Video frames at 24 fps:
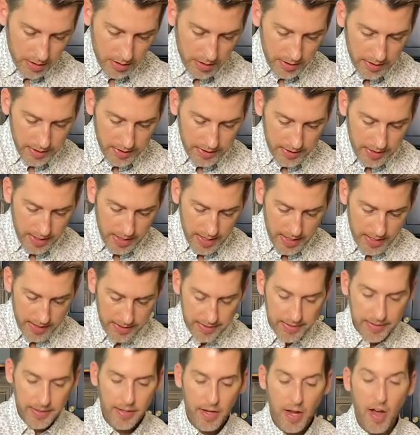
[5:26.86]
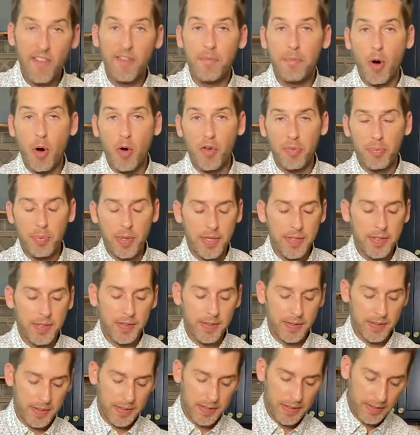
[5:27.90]
the insides of both
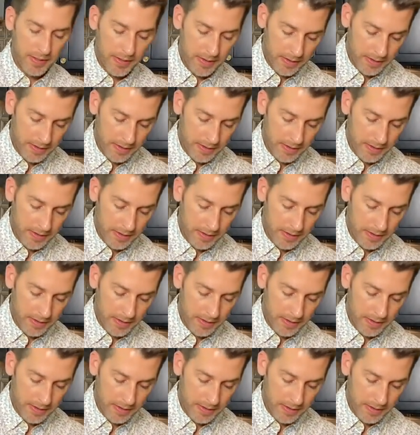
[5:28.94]
pieces.